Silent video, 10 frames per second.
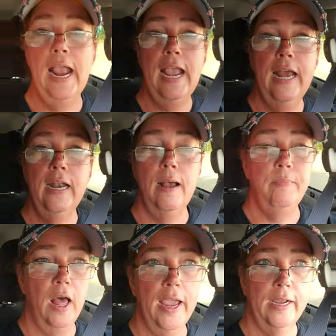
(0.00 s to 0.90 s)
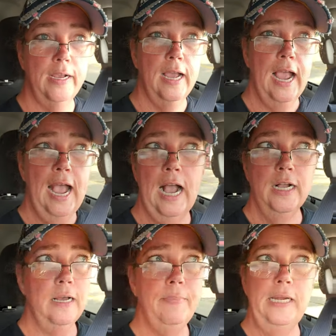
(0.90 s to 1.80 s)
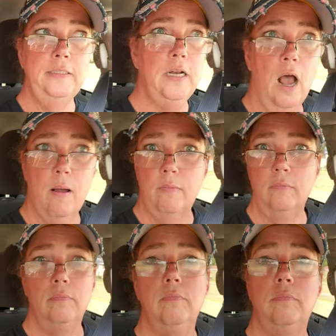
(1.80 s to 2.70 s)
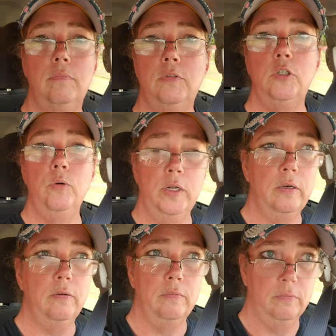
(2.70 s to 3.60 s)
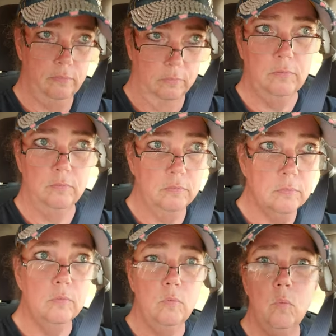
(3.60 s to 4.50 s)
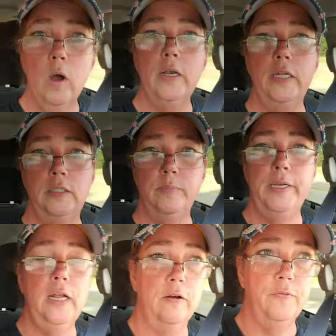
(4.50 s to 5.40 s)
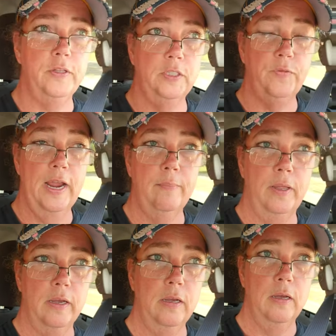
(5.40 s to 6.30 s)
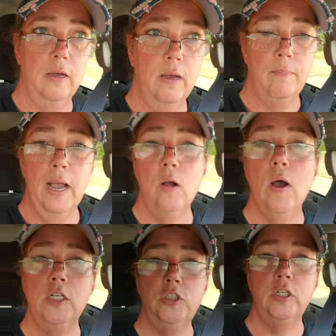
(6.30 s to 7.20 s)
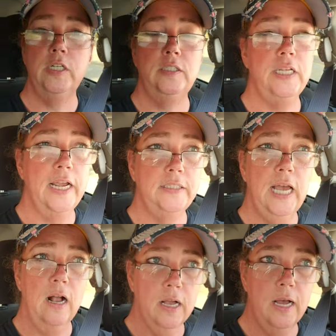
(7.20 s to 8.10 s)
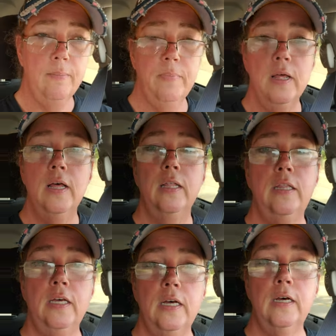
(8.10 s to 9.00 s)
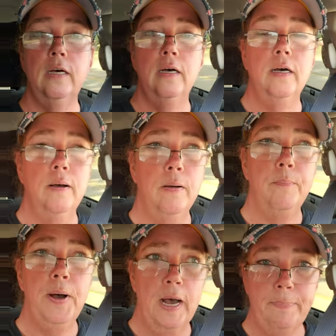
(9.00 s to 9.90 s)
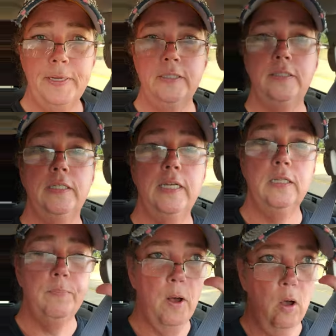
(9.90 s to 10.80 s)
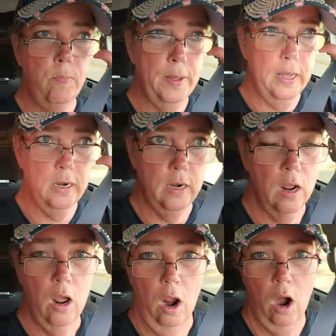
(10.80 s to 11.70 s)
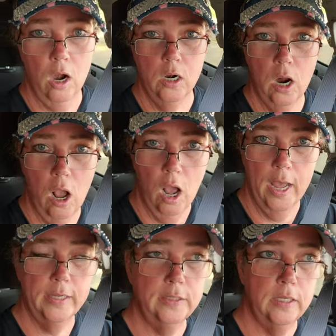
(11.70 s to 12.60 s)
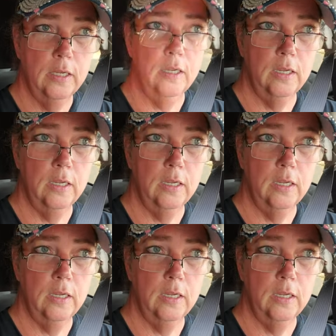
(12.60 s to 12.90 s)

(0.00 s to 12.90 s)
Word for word: and I'm like, how come he's not doing what needs to be done for this family? My question is, Saints, how come the puppets in the pulpit are not